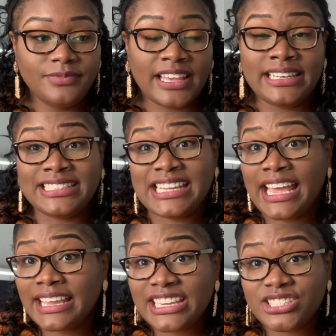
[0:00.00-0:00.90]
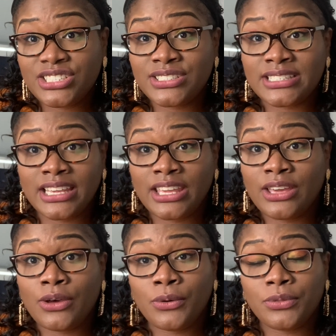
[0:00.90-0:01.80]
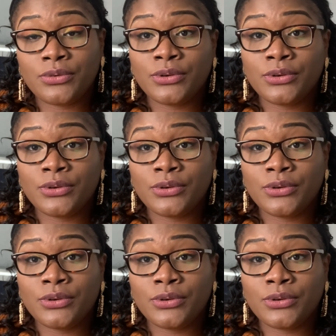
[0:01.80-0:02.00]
any tech issues that you go through,